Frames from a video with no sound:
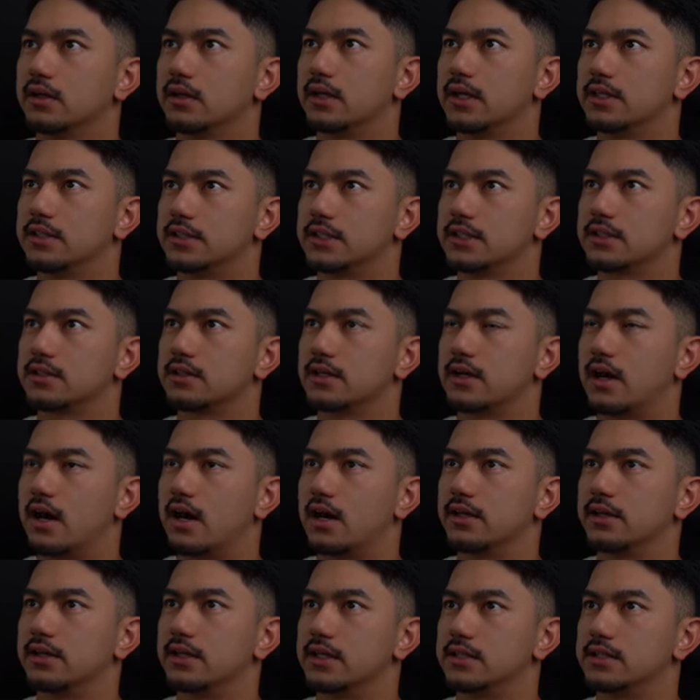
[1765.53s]
It's just
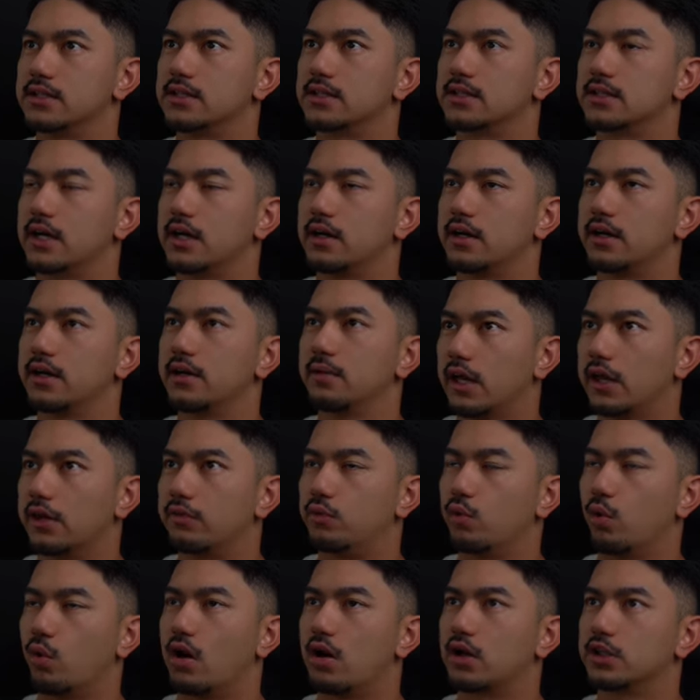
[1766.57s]
unnecessary.
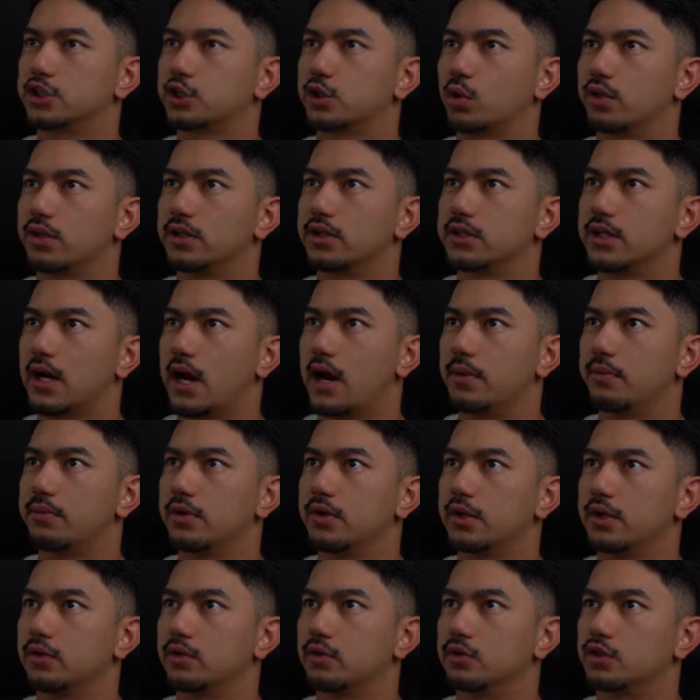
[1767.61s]
If you are short in time,
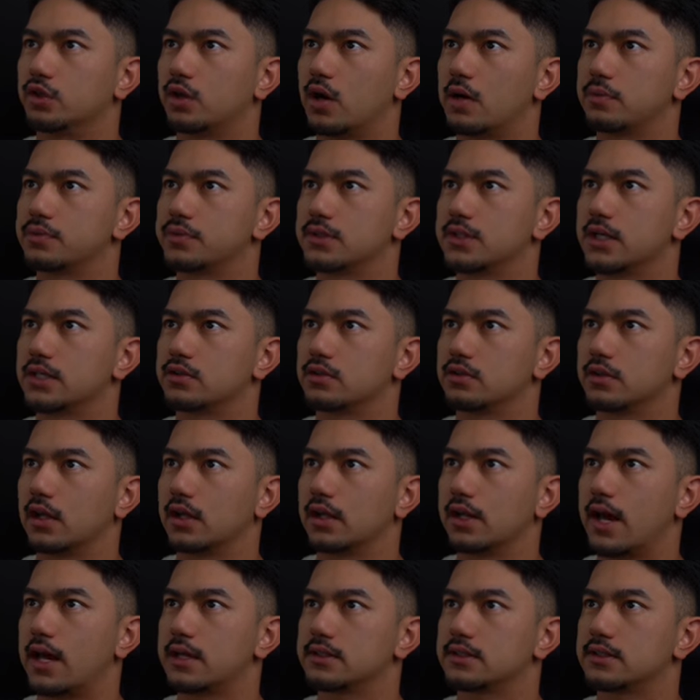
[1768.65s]
you can do drop sets on the
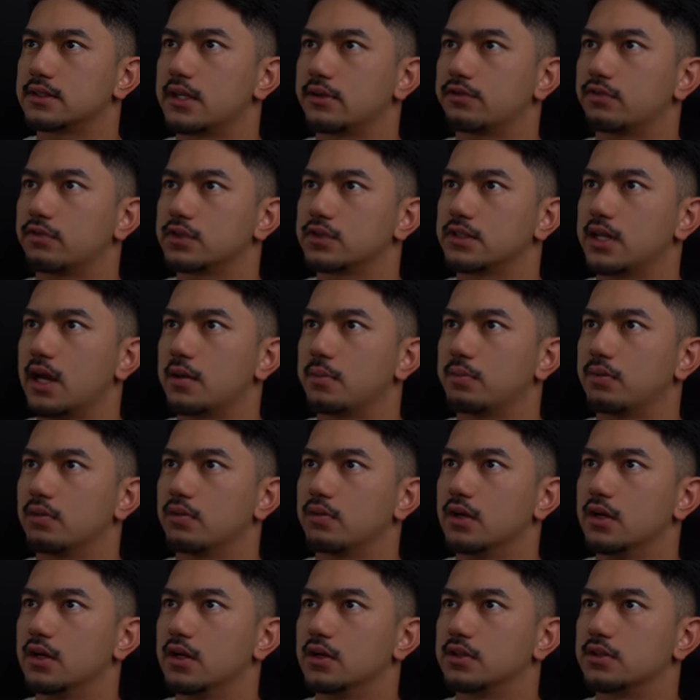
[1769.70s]
last set, for
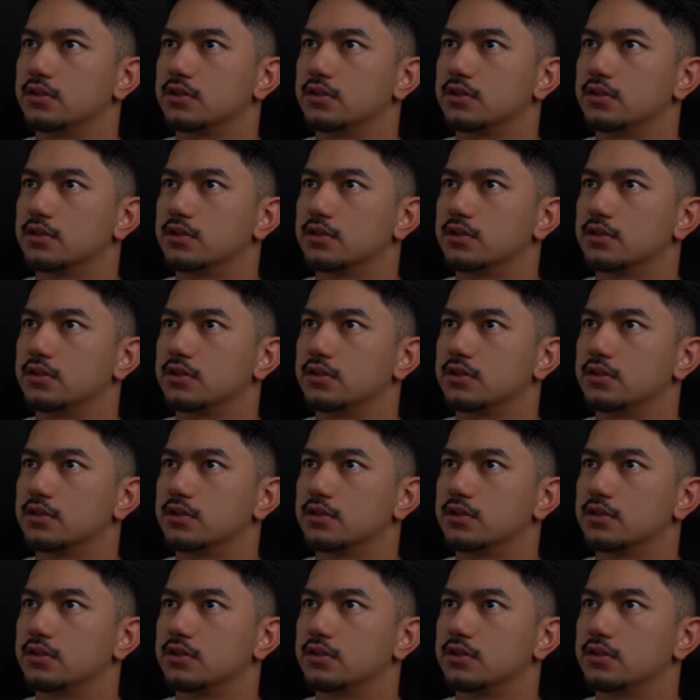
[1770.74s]
example.